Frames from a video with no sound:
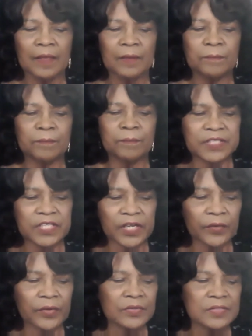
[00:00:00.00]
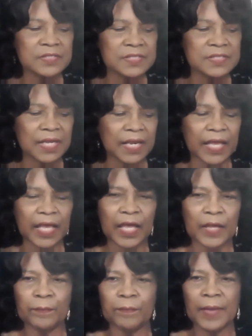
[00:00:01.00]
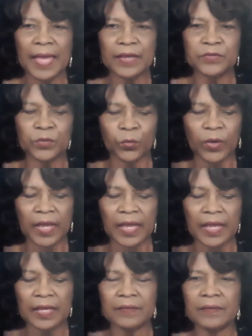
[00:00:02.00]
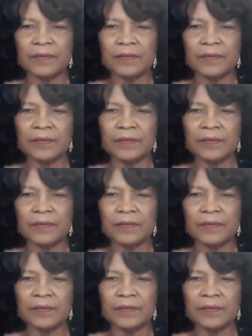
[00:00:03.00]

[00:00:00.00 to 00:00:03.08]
materials that I had packed away